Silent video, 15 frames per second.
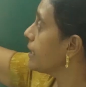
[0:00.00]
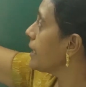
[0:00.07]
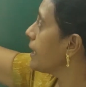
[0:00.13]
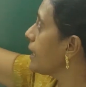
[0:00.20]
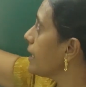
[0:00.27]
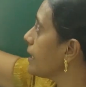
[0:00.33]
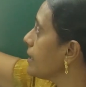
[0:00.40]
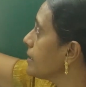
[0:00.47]

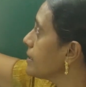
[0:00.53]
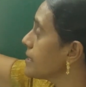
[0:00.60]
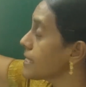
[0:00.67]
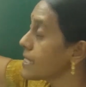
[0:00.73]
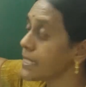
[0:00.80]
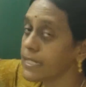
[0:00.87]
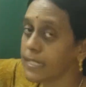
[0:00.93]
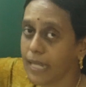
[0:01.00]
Here this
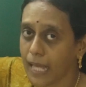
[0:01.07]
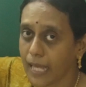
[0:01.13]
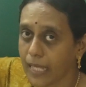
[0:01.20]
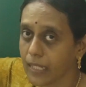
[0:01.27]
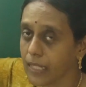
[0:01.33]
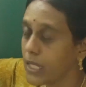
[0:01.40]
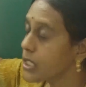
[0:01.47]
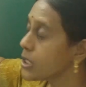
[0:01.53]
is
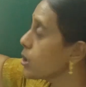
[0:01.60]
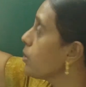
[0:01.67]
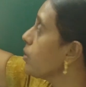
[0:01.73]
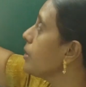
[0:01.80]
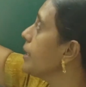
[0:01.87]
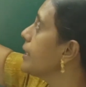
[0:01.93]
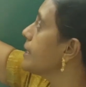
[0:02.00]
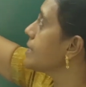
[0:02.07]
9, so
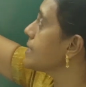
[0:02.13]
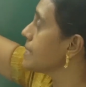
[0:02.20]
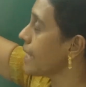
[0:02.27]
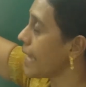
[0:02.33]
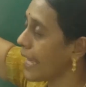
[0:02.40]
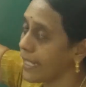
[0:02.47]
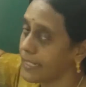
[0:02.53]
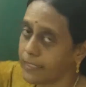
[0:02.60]
it is
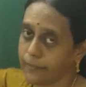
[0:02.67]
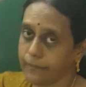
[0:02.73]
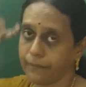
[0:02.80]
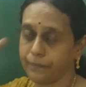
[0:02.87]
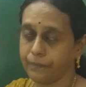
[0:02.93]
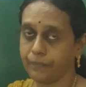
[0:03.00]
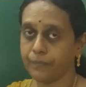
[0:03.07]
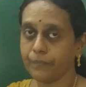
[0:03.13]
8.
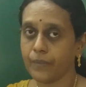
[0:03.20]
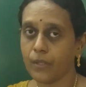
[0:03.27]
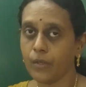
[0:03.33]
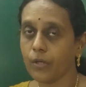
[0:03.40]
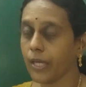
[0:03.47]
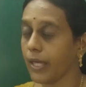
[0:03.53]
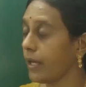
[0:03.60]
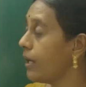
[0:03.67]

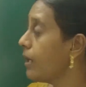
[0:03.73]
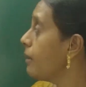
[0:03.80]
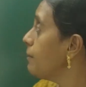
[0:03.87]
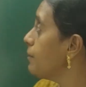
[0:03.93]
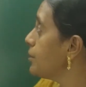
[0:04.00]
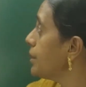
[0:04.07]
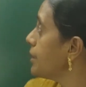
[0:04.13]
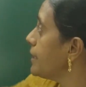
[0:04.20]
Okay,
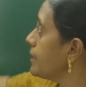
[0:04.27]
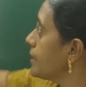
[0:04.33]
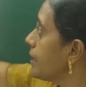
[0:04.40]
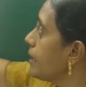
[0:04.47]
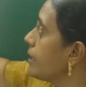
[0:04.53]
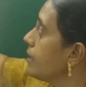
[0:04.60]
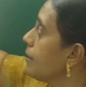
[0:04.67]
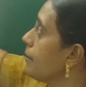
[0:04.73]
put it in
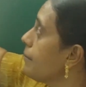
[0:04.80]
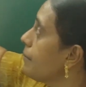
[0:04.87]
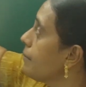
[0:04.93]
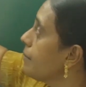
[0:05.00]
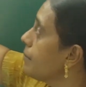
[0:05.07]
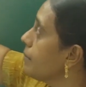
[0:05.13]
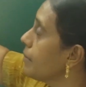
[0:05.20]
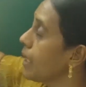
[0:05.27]
the
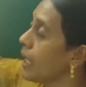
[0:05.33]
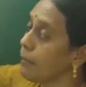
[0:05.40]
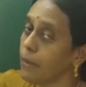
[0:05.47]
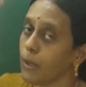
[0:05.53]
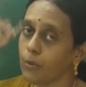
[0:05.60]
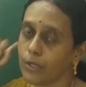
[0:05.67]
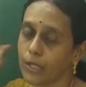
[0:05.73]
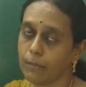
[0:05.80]

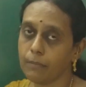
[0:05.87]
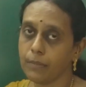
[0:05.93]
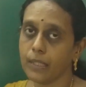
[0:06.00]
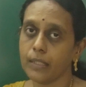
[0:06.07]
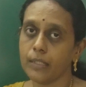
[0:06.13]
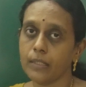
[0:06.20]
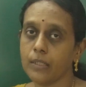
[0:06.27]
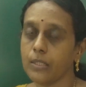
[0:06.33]
above number
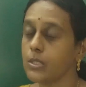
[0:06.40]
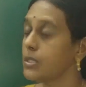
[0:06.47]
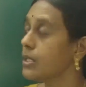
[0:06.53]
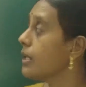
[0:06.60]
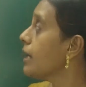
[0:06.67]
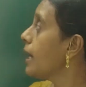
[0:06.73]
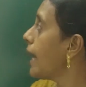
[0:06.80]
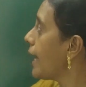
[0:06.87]

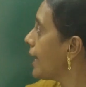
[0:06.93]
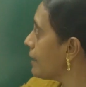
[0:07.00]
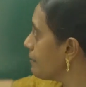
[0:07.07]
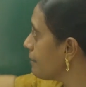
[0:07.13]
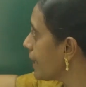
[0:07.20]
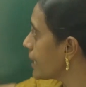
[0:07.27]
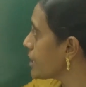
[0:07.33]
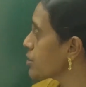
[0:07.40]
and
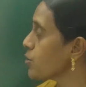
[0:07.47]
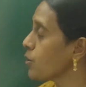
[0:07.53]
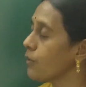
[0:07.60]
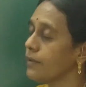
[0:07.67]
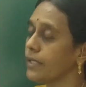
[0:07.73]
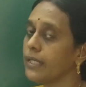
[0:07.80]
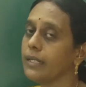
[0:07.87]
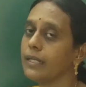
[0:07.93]
make it
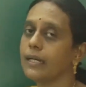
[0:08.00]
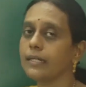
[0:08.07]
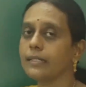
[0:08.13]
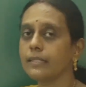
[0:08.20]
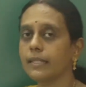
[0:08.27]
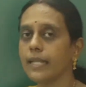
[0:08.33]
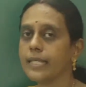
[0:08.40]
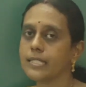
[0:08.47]
over.
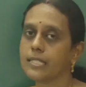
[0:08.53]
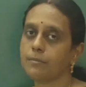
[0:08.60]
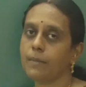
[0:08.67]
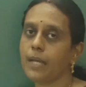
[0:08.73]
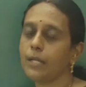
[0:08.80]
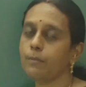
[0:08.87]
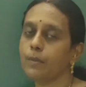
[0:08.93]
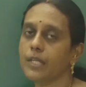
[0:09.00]
Next
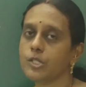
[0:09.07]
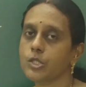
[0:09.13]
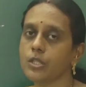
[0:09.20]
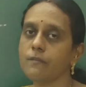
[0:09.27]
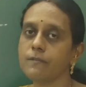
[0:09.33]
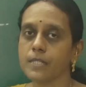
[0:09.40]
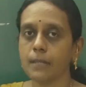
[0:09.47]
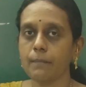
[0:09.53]
manipulation
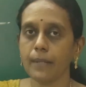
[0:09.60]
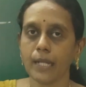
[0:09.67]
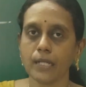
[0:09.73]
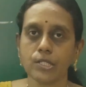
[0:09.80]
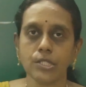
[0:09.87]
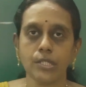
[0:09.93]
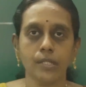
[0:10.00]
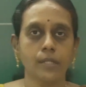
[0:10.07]
of
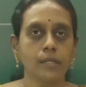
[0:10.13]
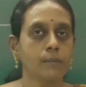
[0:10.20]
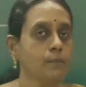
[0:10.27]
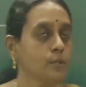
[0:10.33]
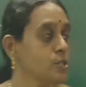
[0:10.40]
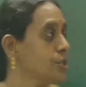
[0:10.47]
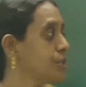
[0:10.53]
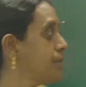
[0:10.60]
subtraction.
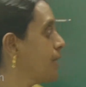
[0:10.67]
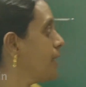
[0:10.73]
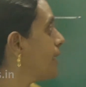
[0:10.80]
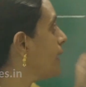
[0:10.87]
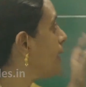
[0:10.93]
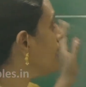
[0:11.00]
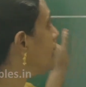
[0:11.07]
Purinjikittingla?